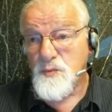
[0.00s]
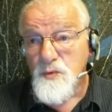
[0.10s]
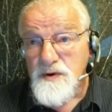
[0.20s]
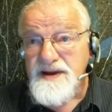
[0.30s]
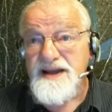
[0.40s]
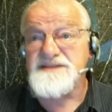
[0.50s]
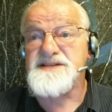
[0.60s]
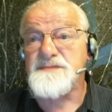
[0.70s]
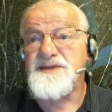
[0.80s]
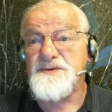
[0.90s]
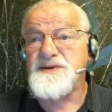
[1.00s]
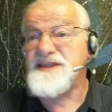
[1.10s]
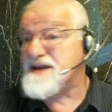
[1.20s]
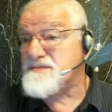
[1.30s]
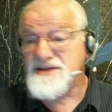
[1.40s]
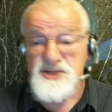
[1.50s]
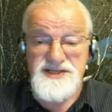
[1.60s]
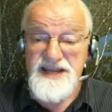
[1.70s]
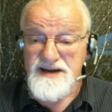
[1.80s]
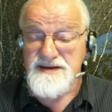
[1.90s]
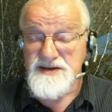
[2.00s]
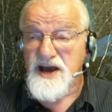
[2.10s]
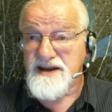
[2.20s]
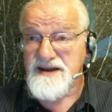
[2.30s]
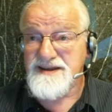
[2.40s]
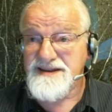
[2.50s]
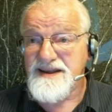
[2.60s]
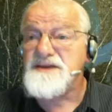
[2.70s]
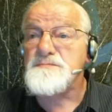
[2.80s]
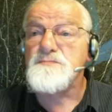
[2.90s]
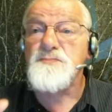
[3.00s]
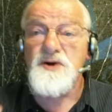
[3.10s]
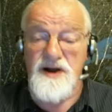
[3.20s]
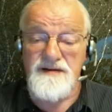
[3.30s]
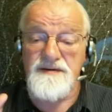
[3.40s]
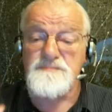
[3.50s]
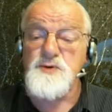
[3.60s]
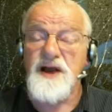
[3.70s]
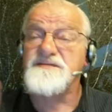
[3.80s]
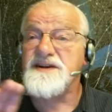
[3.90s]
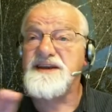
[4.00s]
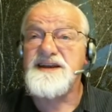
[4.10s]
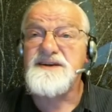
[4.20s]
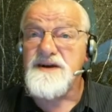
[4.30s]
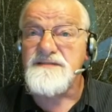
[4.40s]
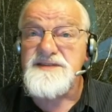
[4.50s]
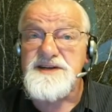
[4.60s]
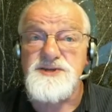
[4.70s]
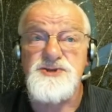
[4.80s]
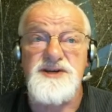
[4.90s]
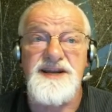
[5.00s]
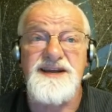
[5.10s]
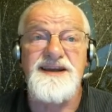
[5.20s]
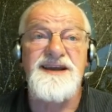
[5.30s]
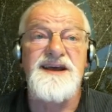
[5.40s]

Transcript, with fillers: work out something with them and just get it done uh, privately and confidentially.